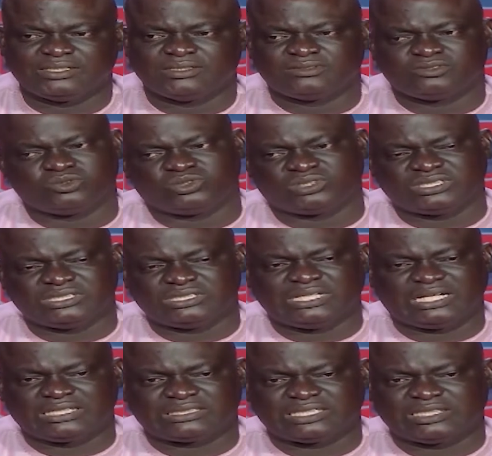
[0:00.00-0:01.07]
to see
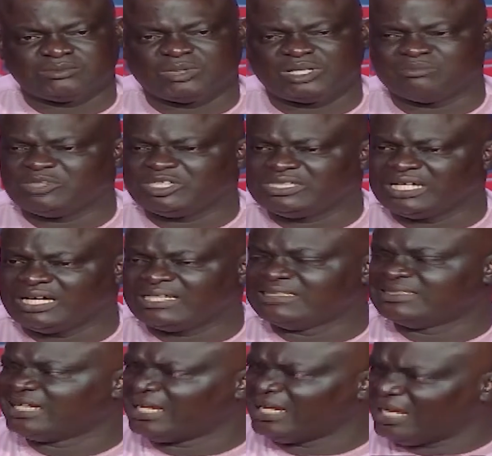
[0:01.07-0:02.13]
that media is
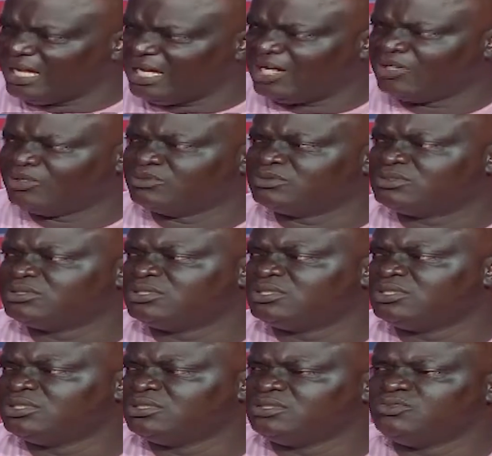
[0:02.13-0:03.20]
allowed,
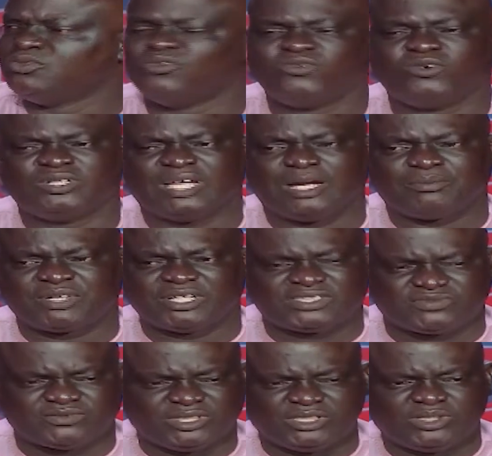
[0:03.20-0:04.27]
for their press
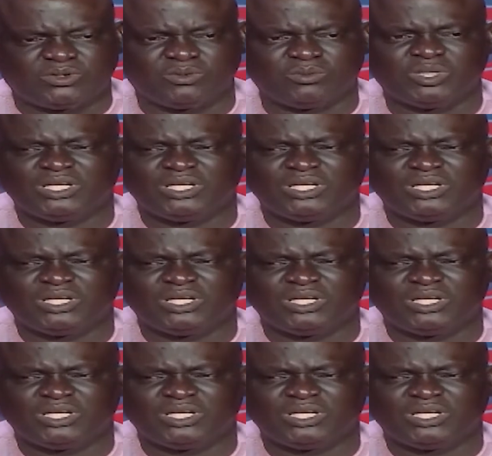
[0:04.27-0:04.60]
freedom.